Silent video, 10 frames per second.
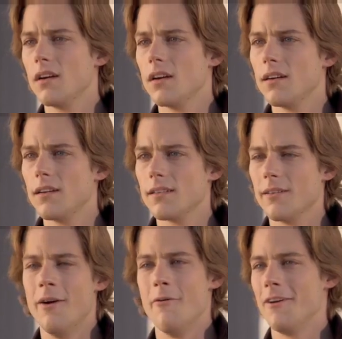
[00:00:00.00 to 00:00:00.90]
Bullied,
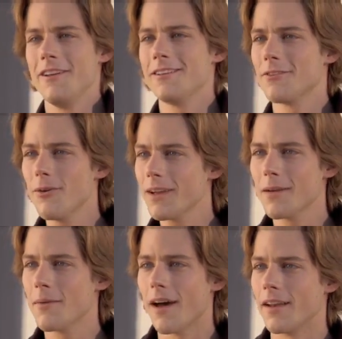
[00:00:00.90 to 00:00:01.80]
teased and excluded
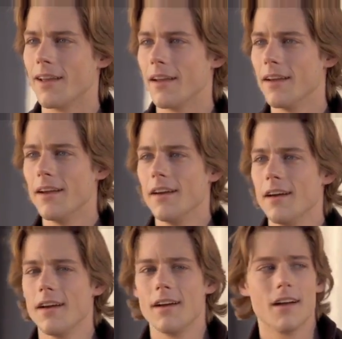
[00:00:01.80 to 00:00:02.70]
by his
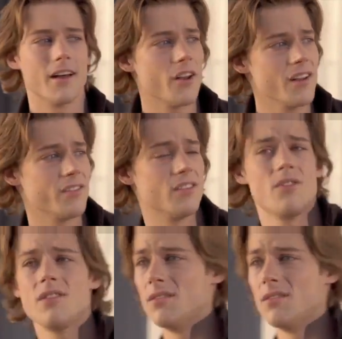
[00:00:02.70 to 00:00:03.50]
classmates, his high school